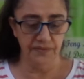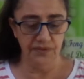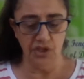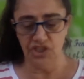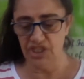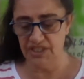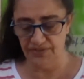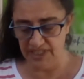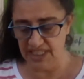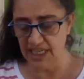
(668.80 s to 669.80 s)
not just
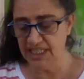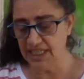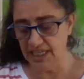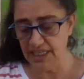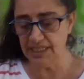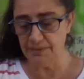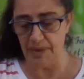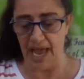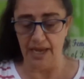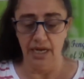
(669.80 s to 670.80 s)
fertility, it is
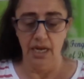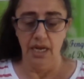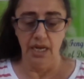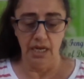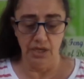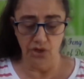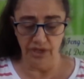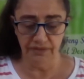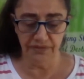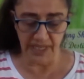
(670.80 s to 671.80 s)
about not
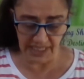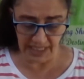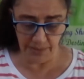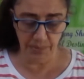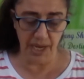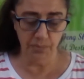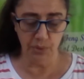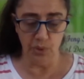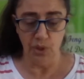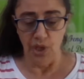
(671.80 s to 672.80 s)
offending
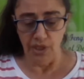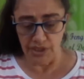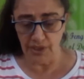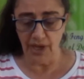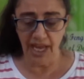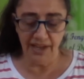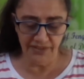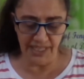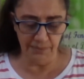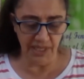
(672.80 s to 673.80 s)
people. So I have
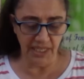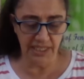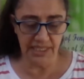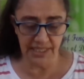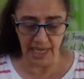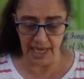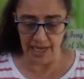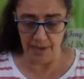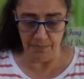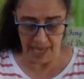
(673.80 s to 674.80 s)
something to
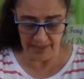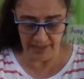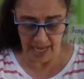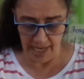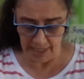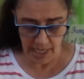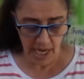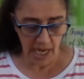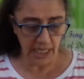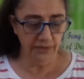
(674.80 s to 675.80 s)
say about that.
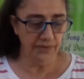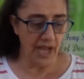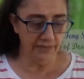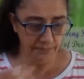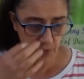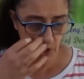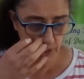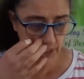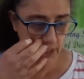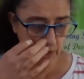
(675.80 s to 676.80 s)
And if I'm
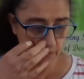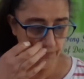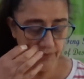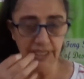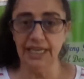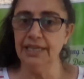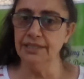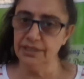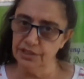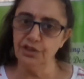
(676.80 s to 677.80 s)
hurting your
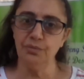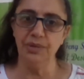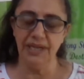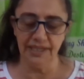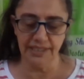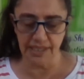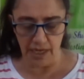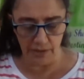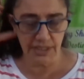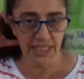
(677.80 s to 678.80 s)
feelings, so be it.
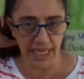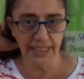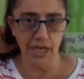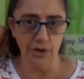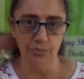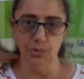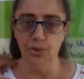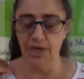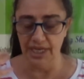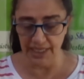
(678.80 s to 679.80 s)
I'll take that on
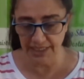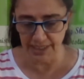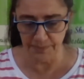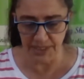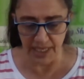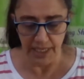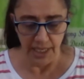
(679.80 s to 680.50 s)
board and accept it.